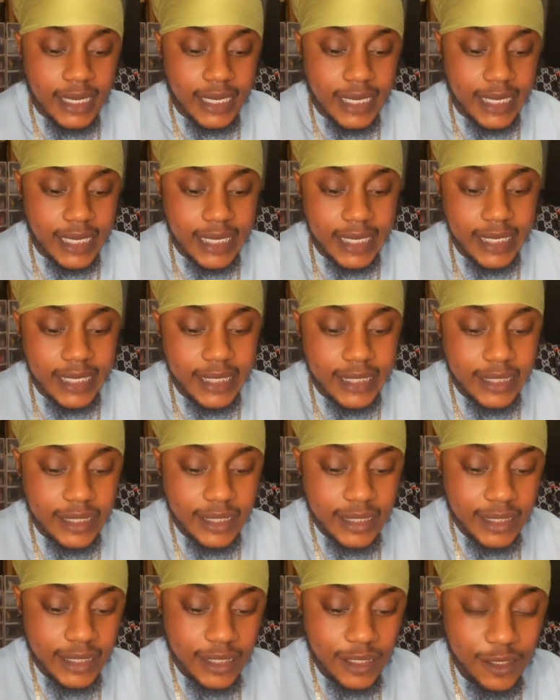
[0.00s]

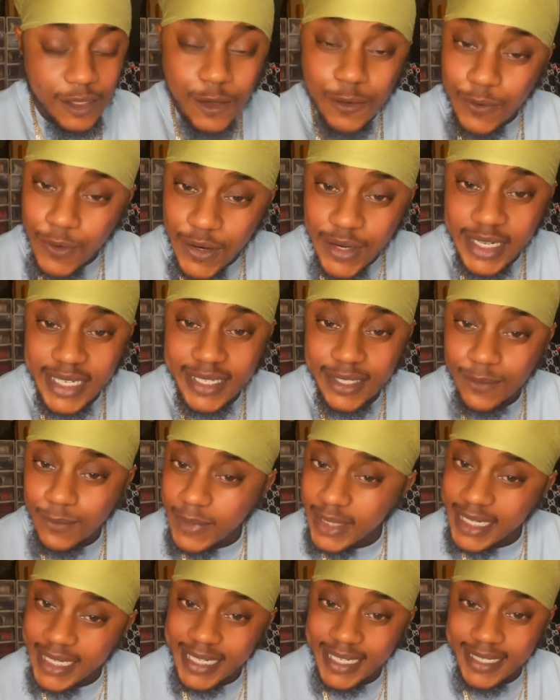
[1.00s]
And the rod
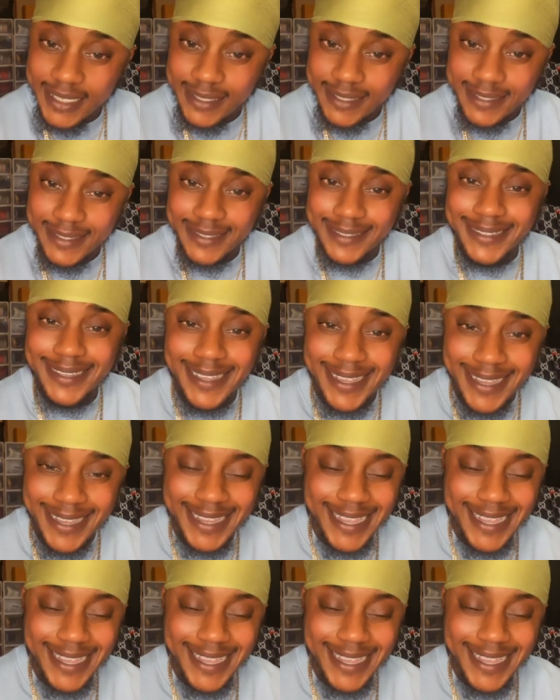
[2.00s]
is what it is.